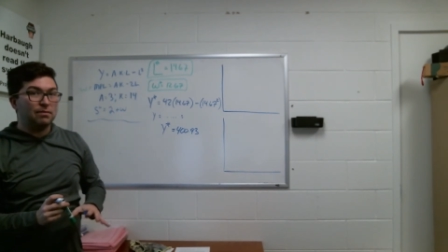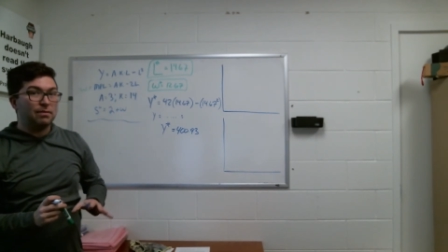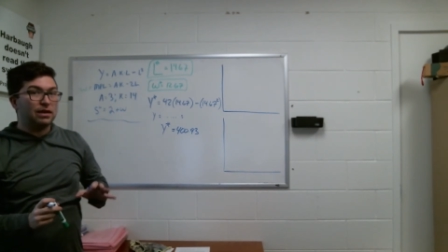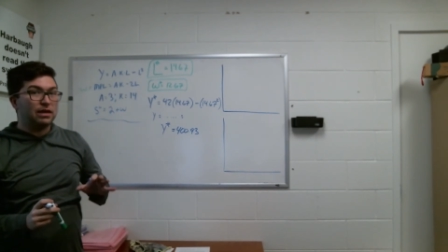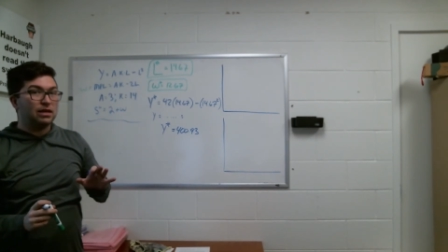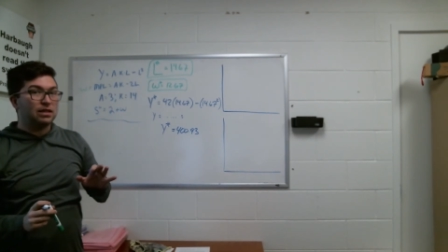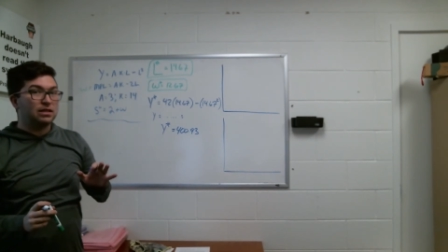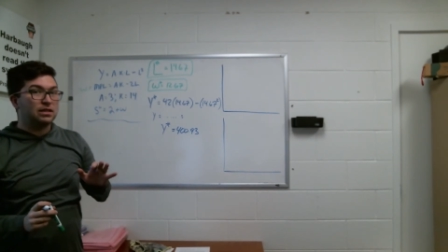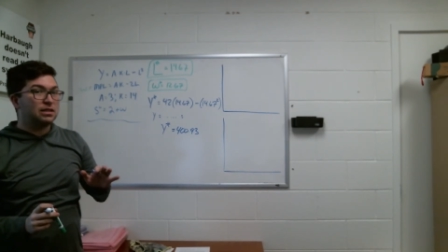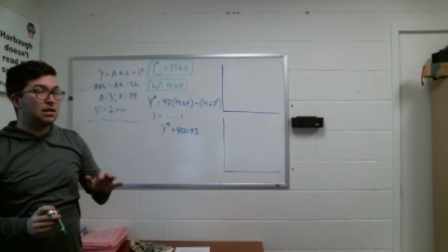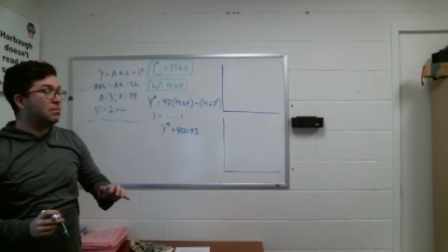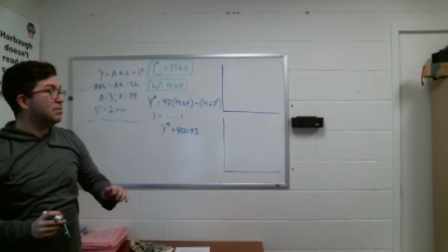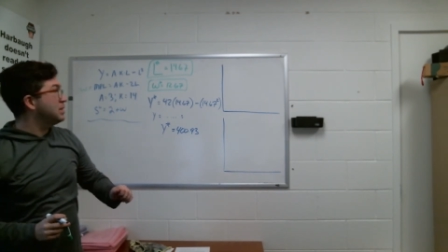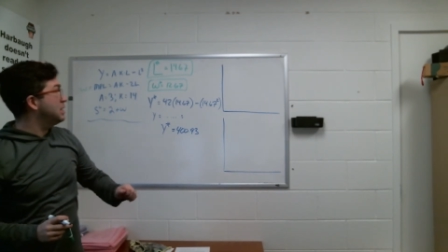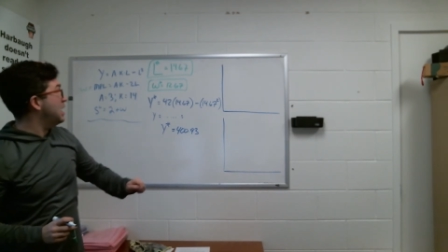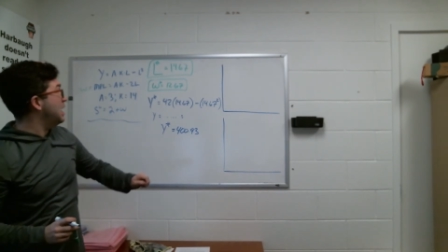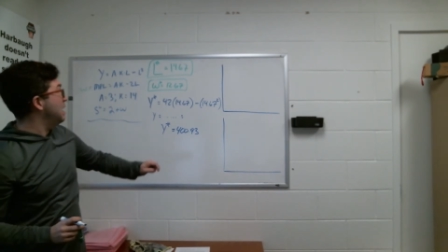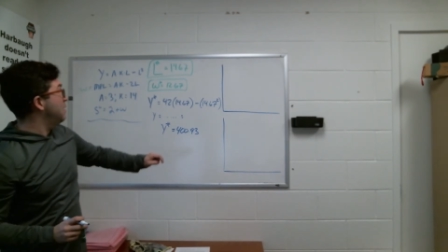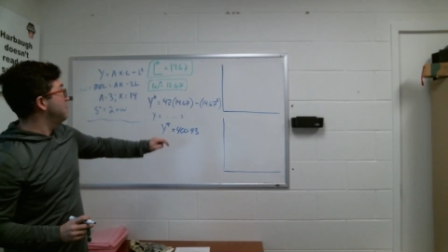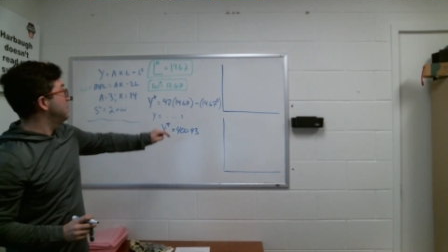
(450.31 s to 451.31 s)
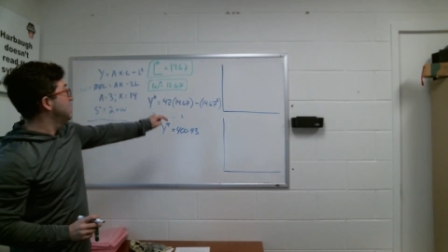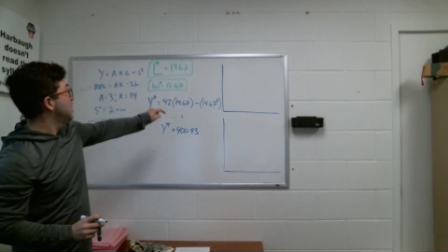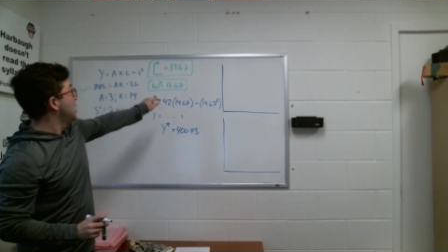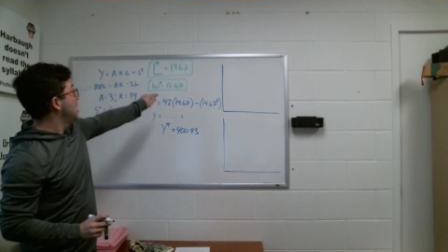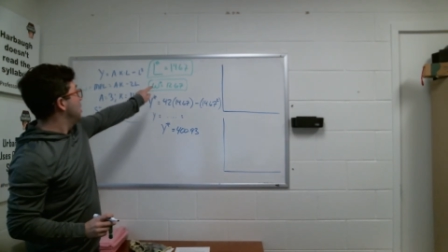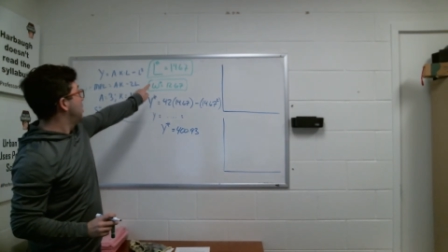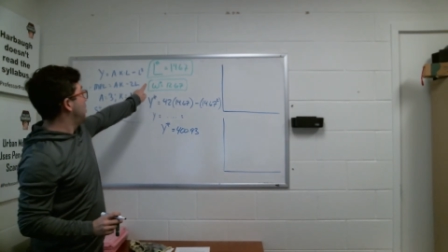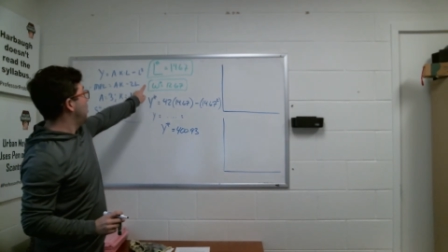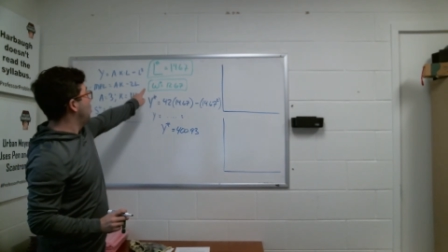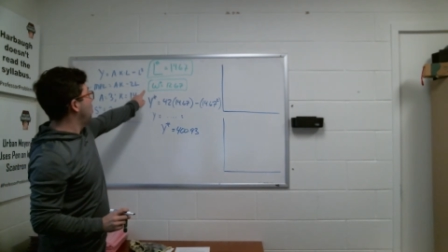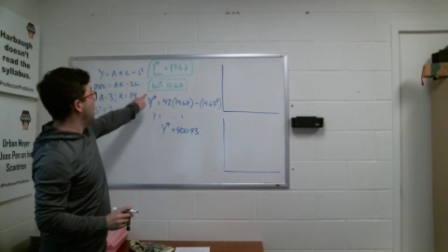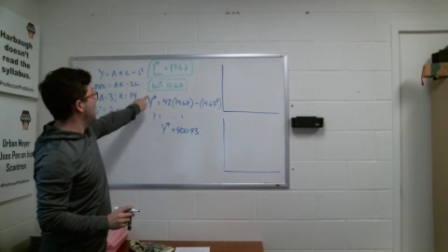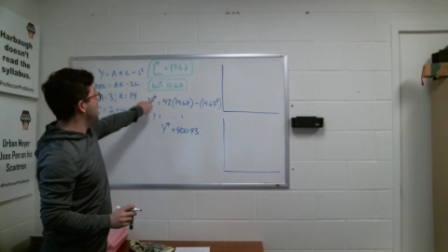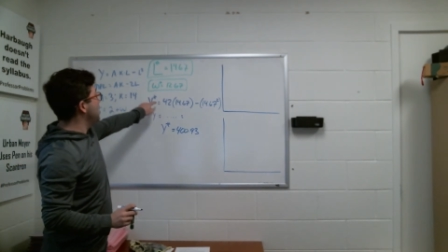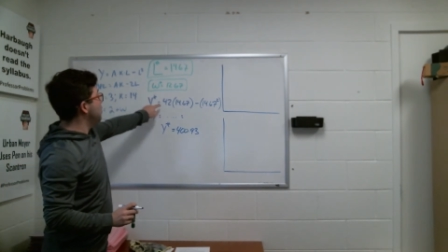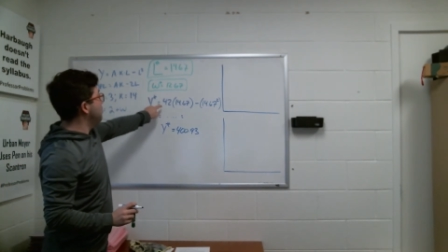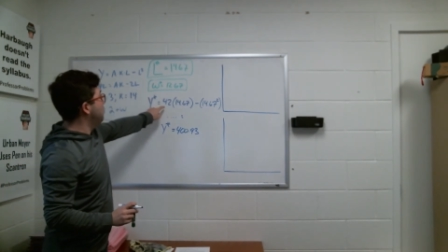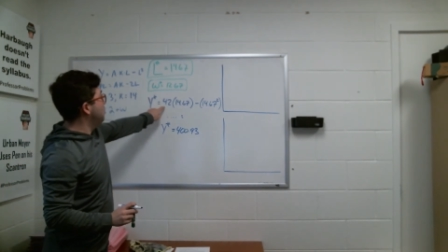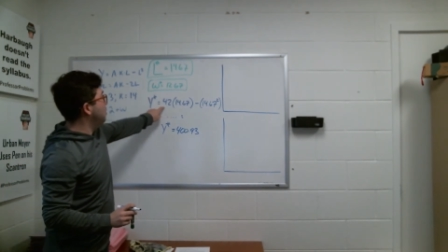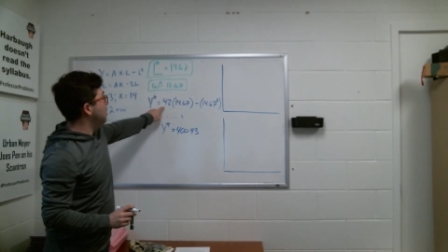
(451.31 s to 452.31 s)
because sometimes the way
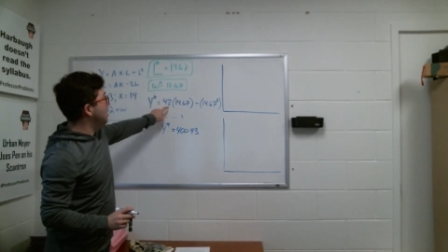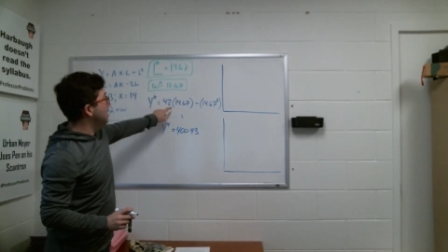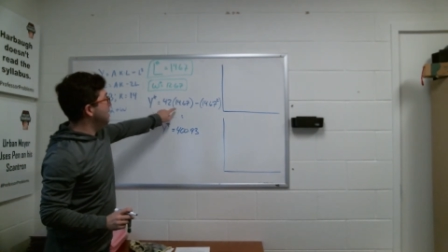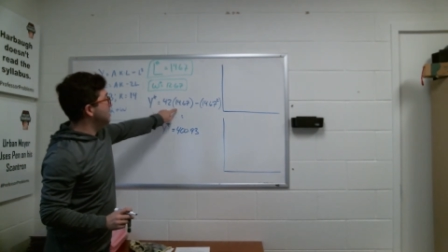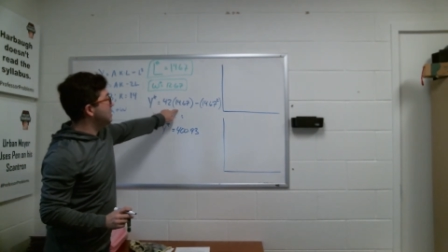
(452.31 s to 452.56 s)
you plug